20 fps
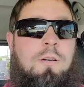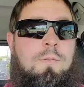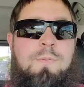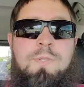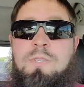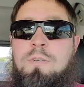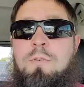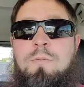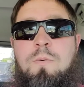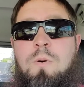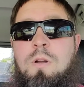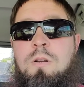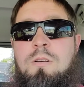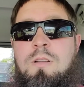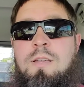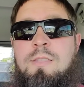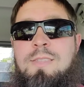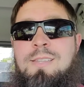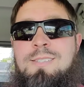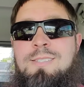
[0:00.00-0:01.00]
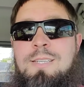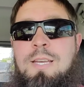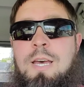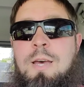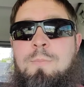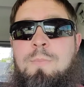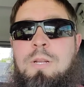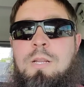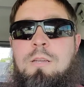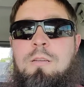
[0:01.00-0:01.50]
So far, nothing's
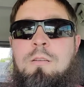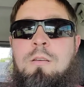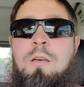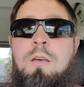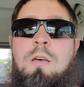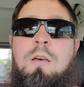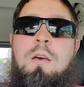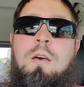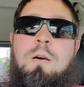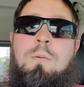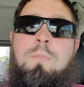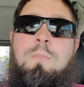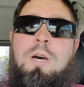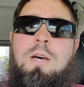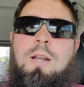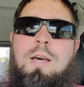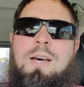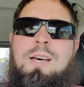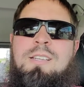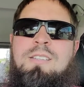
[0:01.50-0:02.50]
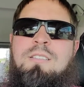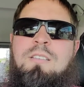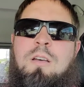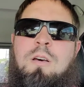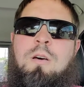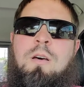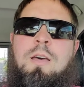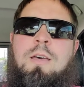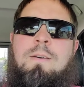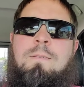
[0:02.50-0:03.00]
happening. But I
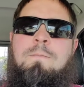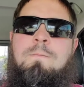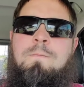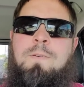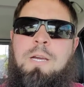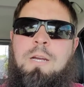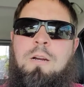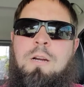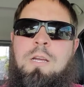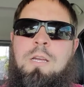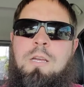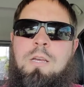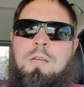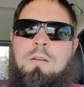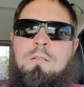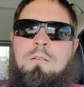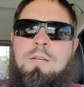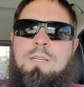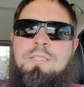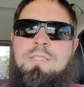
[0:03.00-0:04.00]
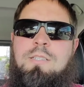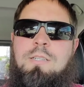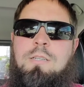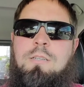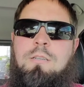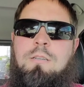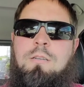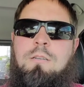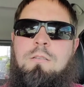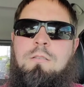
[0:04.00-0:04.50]
saw a very
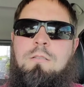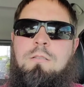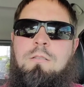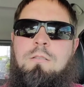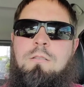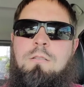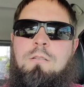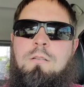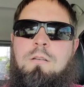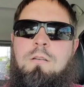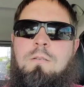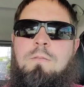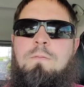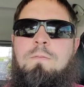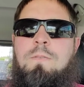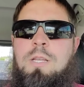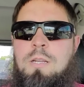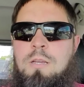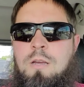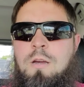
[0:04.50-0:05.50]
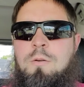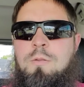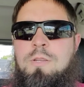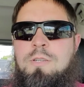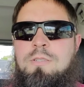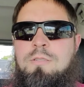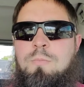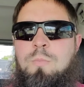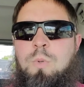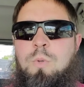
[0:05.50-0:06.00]
interesting video
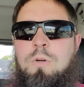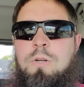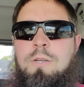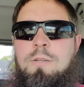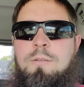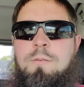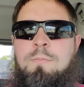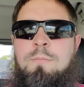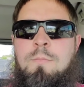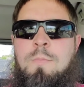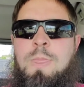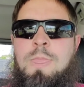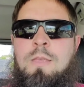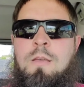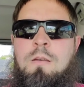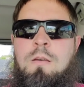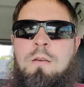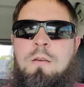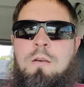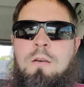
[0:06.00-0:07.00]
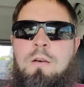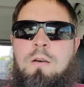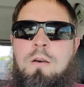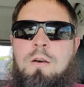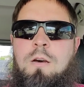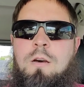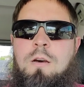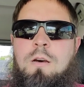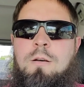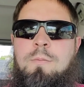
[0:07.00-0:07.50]
this morning.
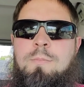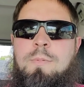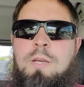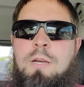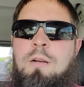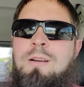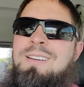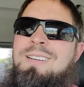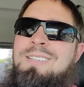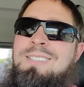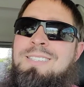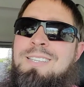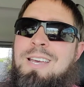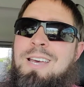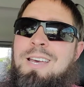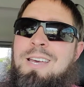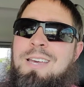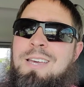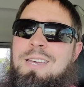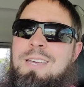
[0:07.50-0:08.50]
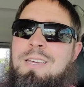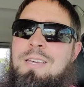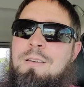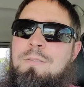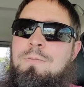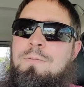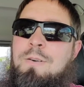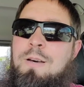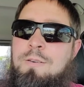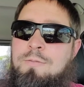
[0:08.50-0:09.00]
There is a
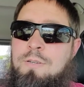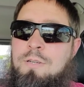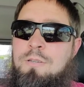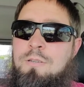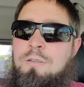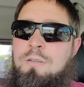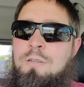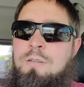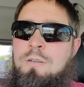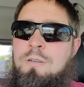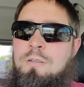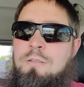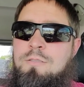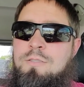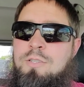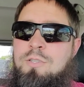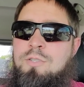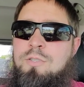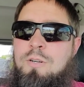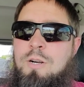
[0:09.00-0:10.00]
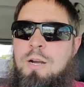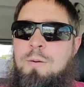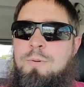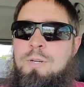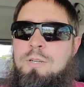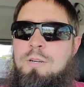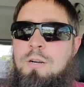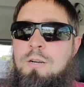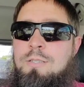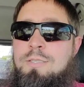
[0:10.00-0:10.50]
500 subscriber
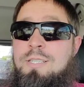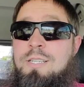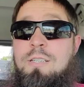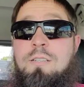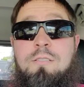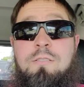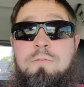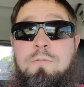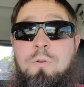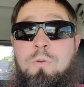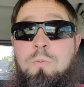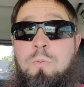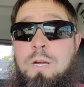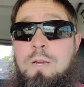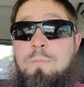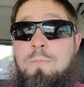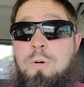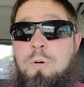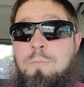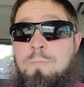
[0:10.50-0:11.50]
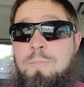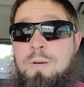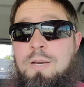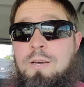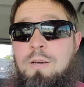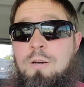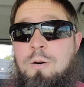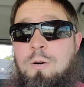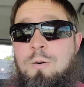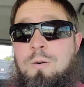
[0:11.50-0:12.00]
contest for Ray
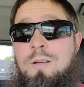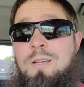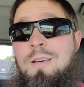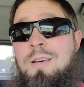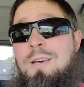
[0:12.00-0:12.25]
Boebel.